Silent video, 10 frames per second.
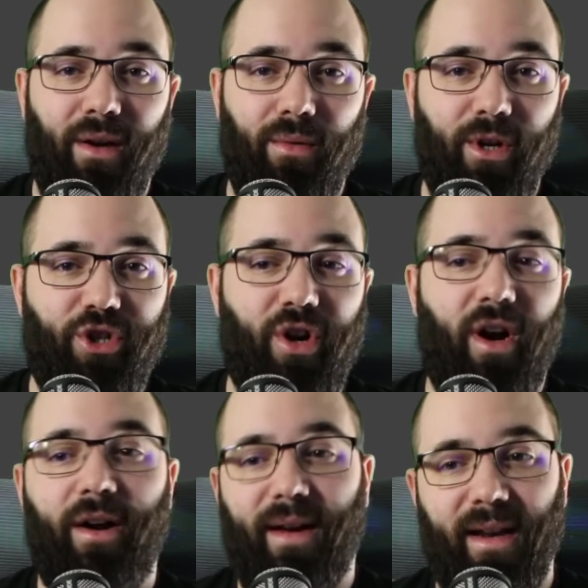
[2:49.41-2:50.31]
uh, which
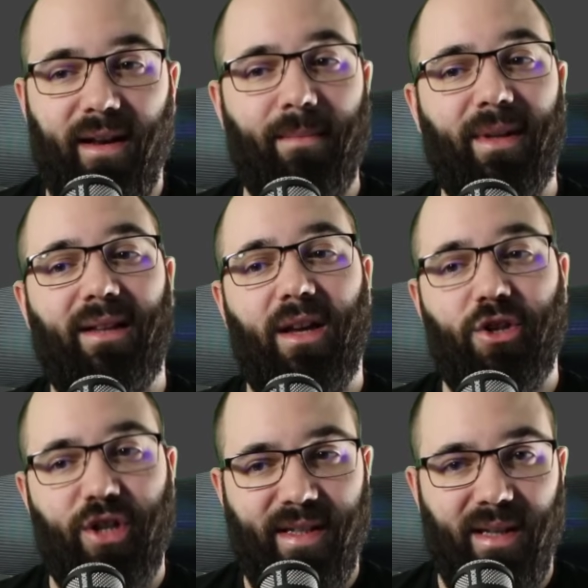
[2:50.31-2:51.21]
are kind of completely
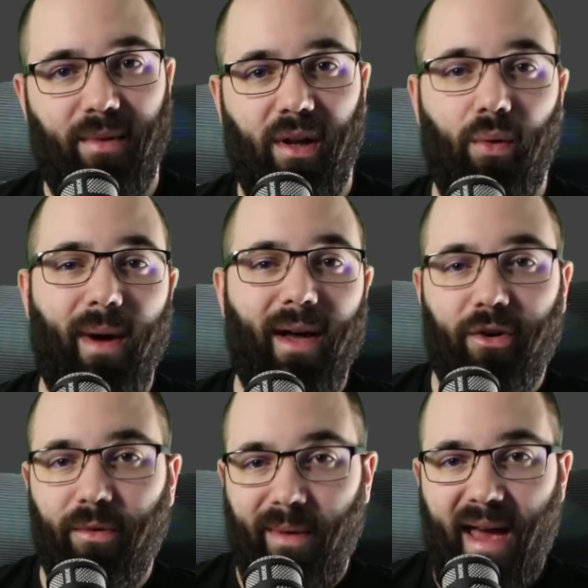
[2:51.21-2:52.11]
adjustable,
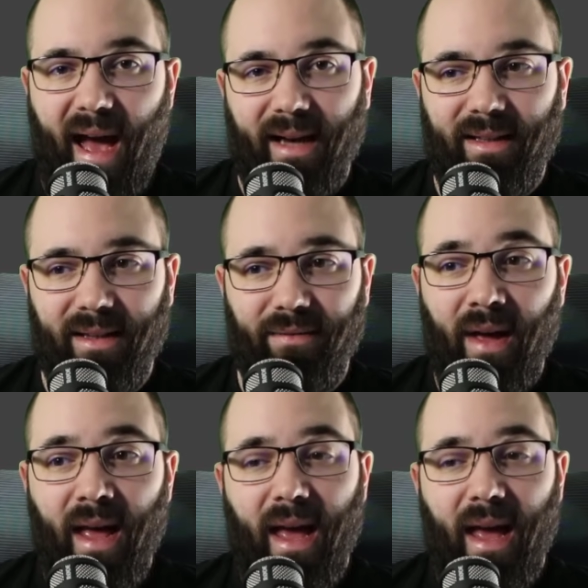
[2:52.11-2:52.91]
weather reactive,